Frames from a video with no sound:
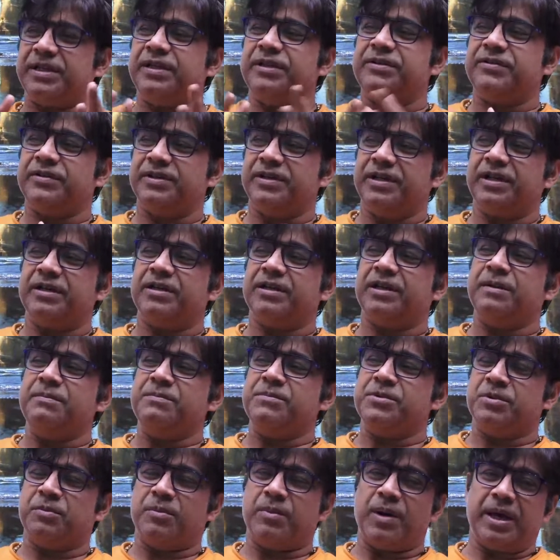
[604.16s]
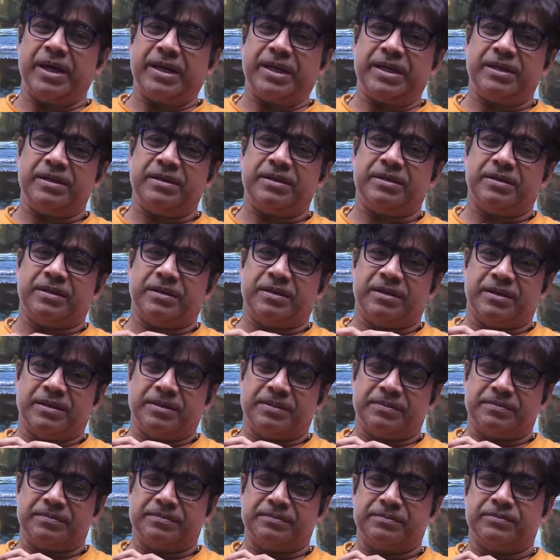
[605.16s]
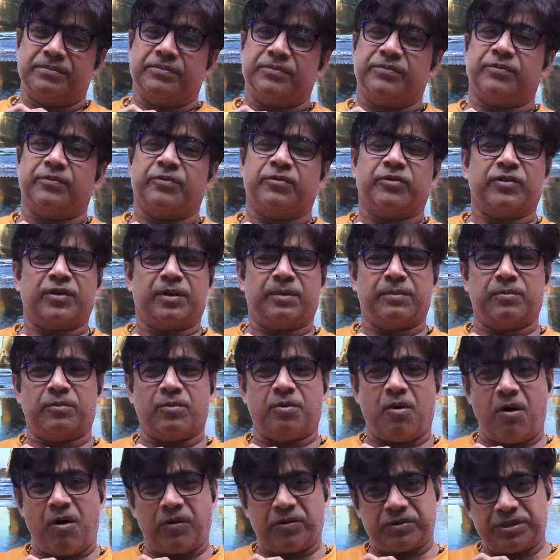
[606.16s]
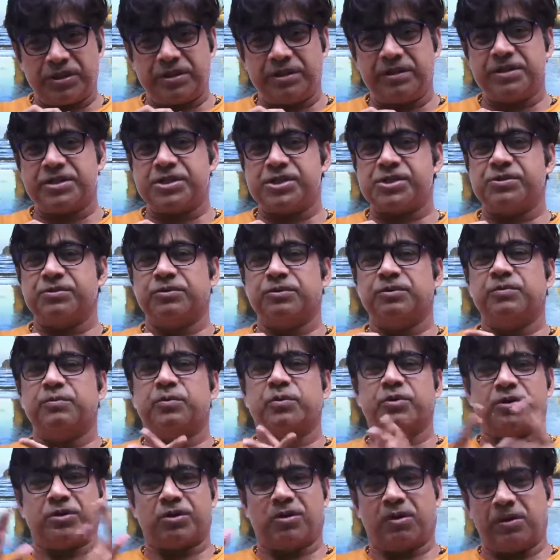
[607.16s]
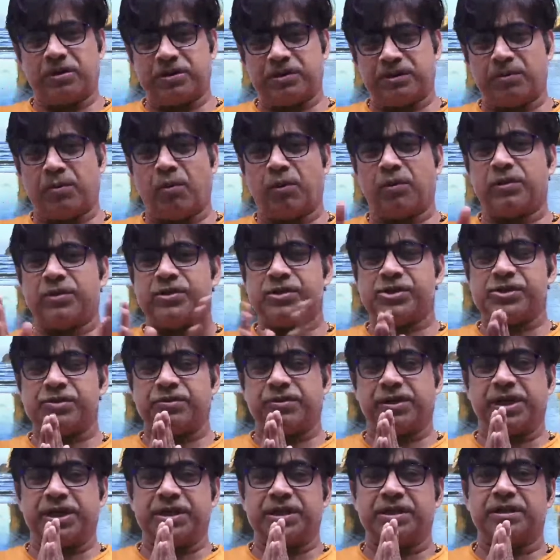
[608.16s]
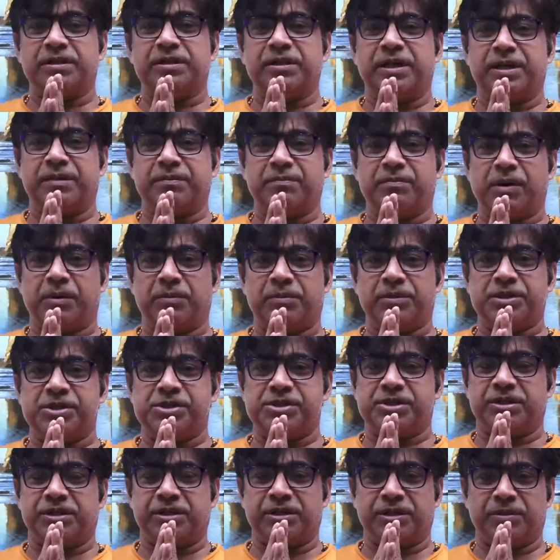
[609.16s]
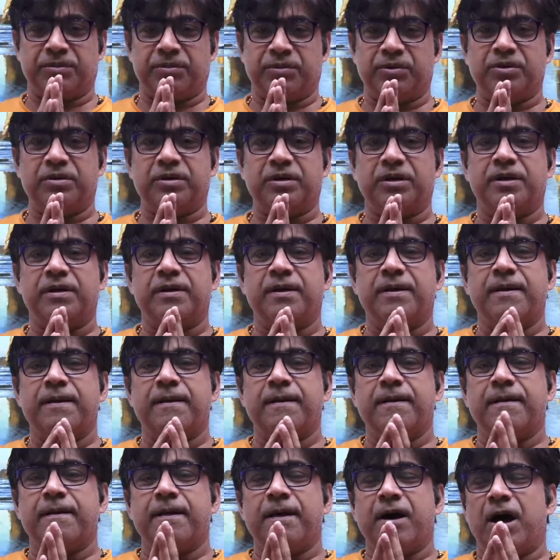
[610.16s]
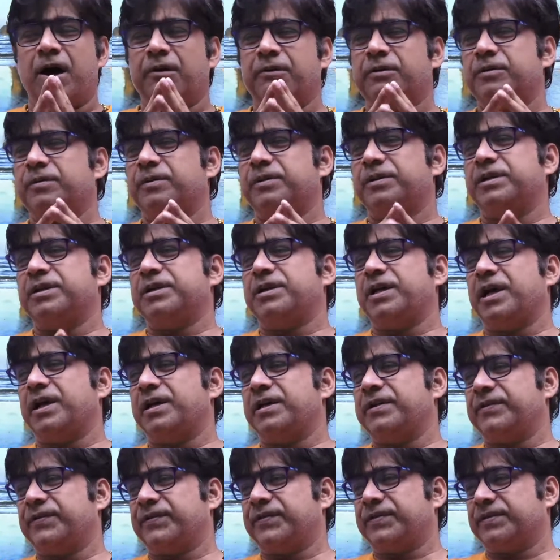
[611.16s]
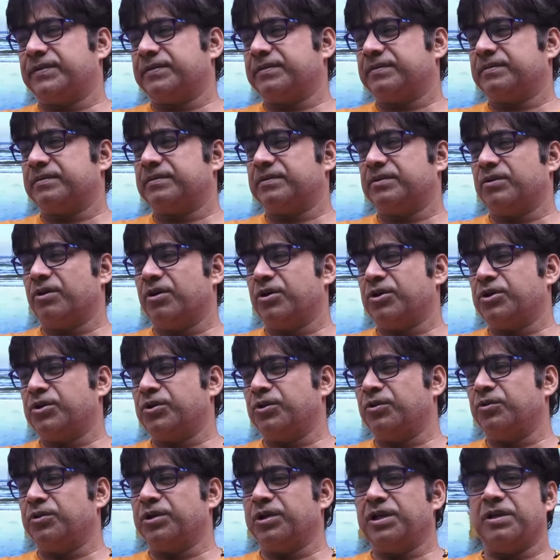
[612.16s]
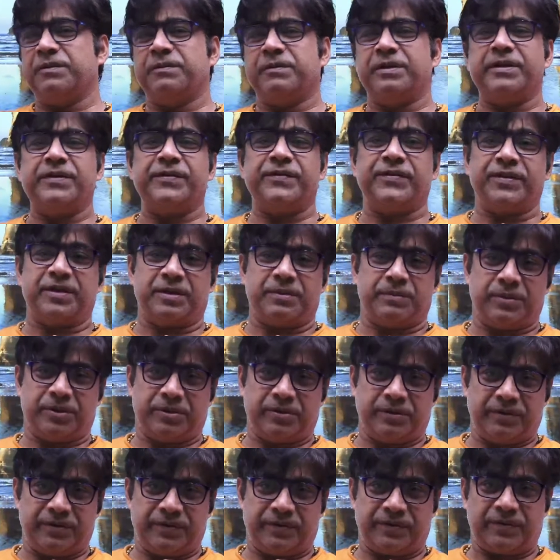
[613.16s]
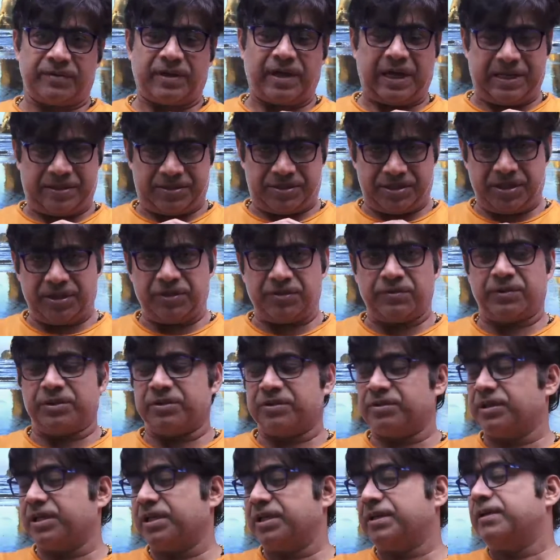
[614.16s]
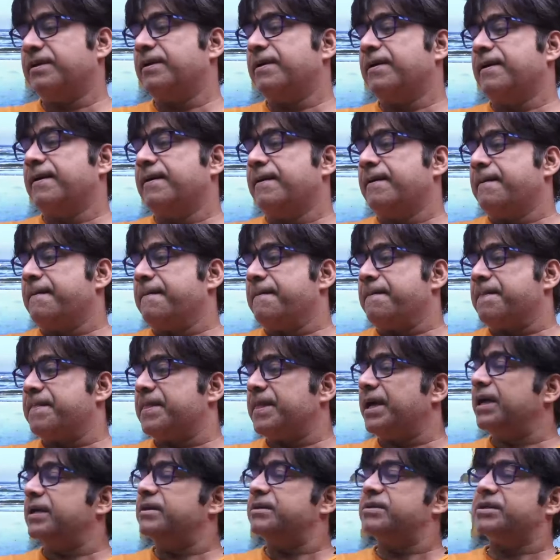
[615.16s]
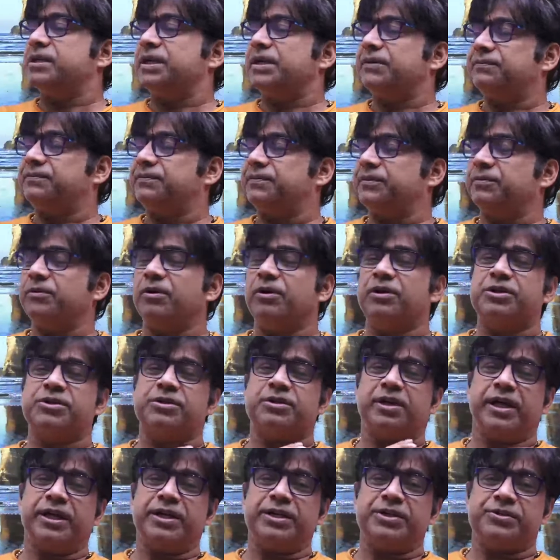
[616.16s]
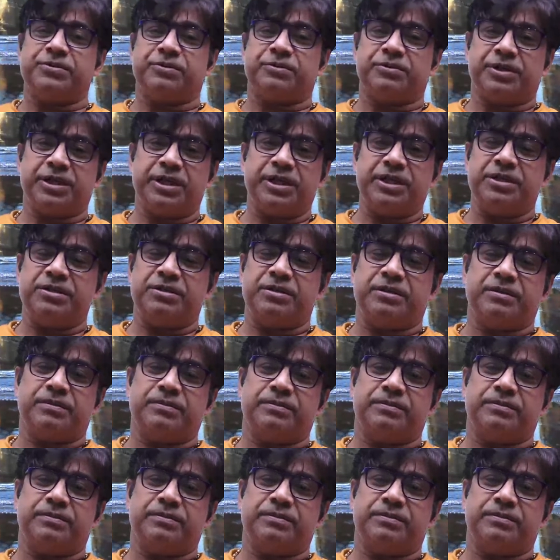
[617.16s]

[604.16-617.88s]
is an attempt by some authors to put all the models together and publish it in a book. However, it has got no relevancy, because I tell you one thing, that if you are trying to read